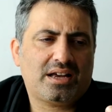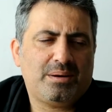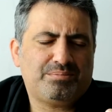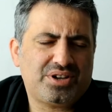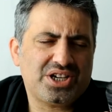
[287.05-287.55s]

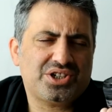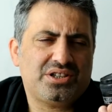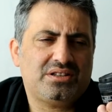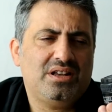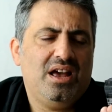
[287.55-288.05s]

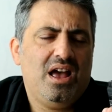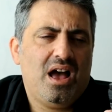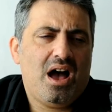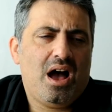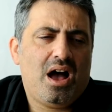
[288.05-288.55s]
compression,
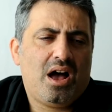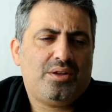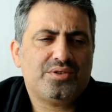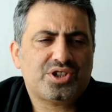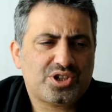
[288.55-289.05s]

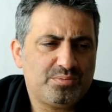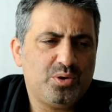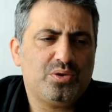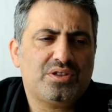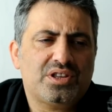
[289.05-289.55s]
the
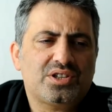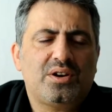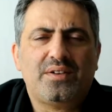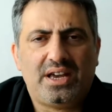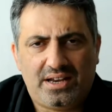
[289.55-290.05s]
smoothness
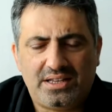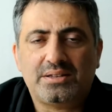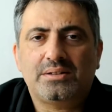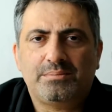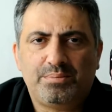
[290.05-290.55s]
of it,
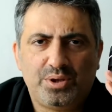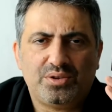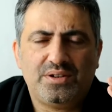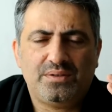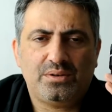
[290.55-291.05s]

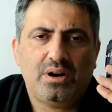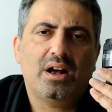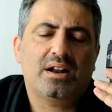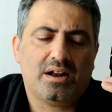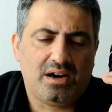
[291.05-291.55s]
beautiful,
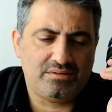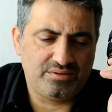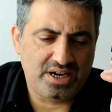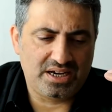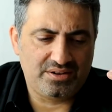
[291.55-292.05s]
and I
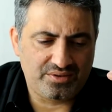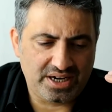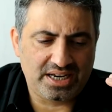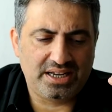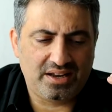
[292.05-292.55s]
really,
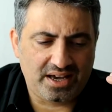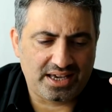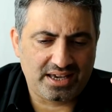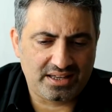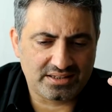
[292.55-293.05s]
really
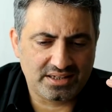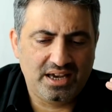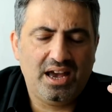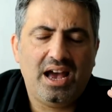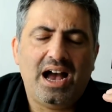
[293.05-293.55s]
like it.
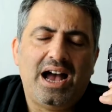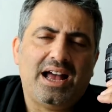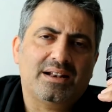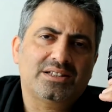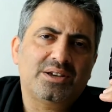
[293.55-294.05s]

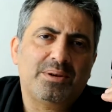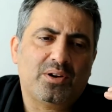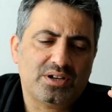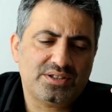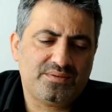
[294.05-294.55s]
And to be
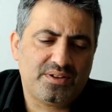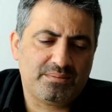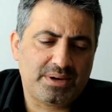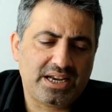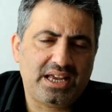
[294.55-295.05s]
honest, for the
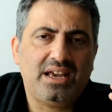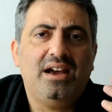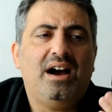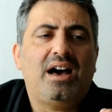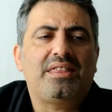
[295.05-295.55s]
money,
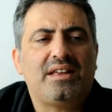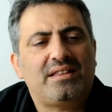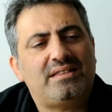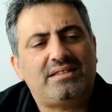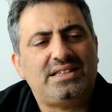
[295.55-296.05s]
I think
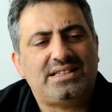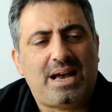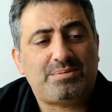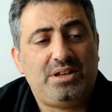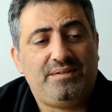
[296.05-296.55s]
this is
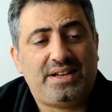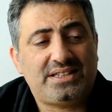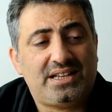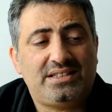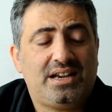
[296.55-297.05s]
absolutely
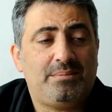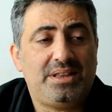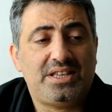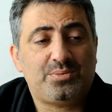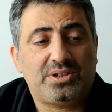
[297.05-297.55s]
fantastic. I
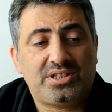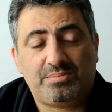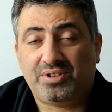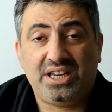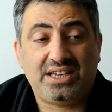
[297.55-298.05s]
mean, this one's the
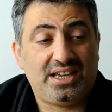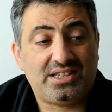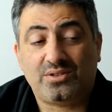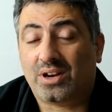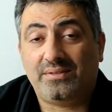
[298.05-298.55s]
pre-D,
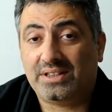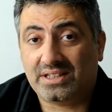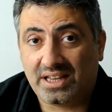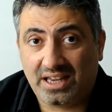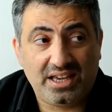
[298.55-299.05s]
it's not even the
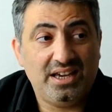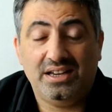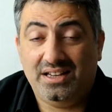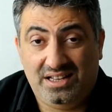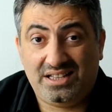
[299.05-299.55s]
D.
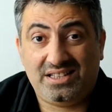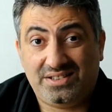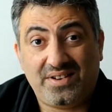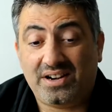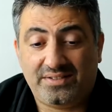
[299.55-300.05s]
This is
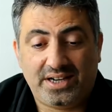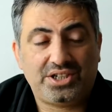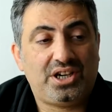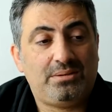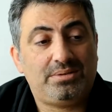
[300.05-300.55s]
very, very
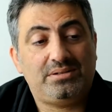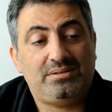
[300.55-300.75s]
cheap,